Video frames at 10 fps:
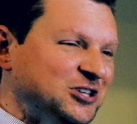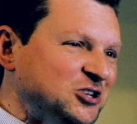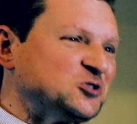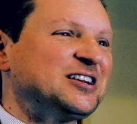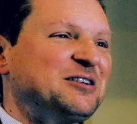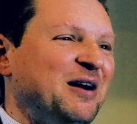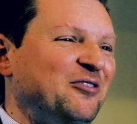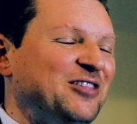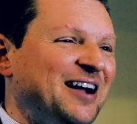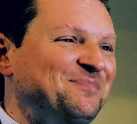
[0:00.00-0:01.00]
what's interesting
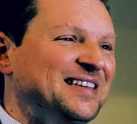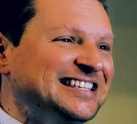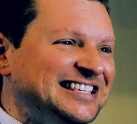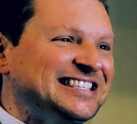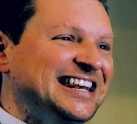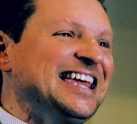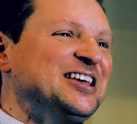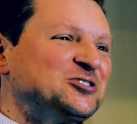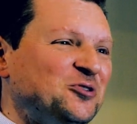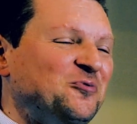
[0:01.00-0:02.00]
about that is it's an
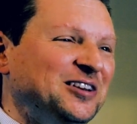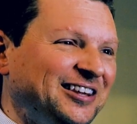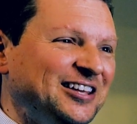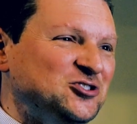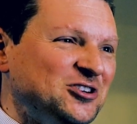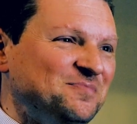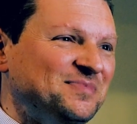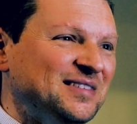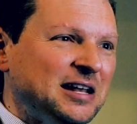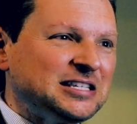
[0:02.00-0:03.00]
Eastern
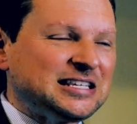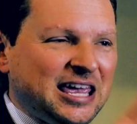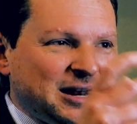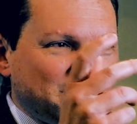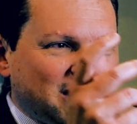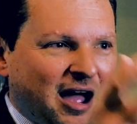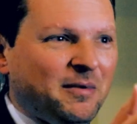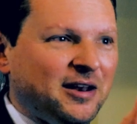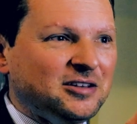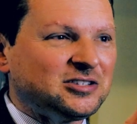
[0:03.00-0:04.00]
religion, but it's taken up
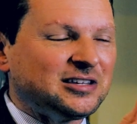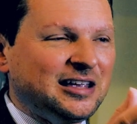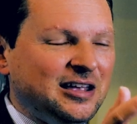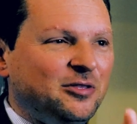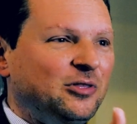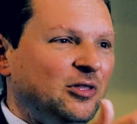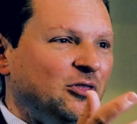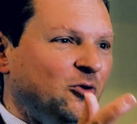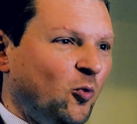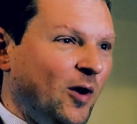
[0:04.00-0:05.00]
dominance in the